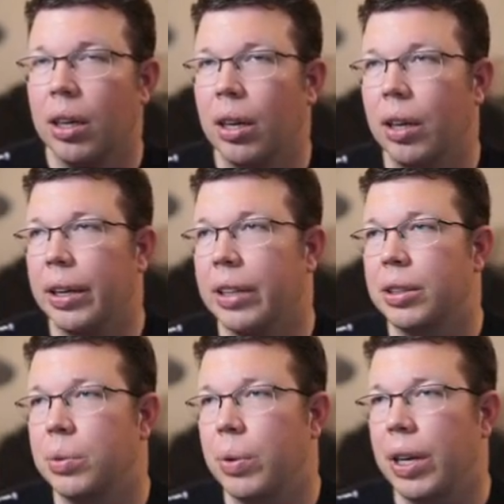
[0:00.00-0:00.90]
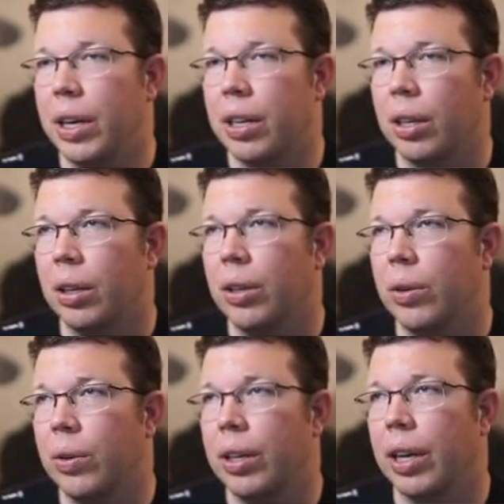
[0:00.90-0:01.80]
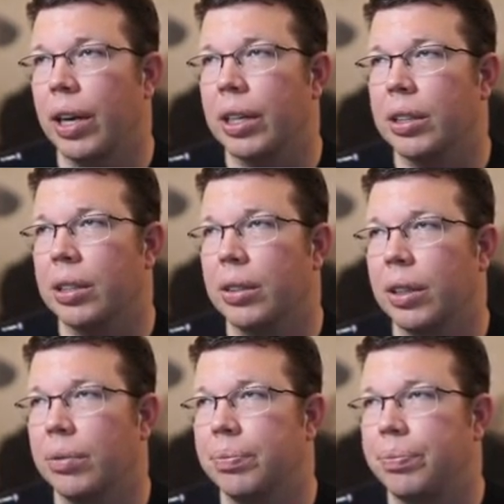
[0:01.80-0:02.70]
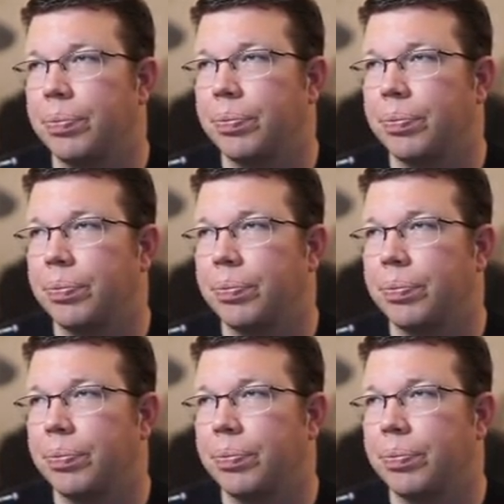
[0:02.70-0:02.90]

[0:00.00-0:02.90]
Look at all that sweet loot, guys. Okay.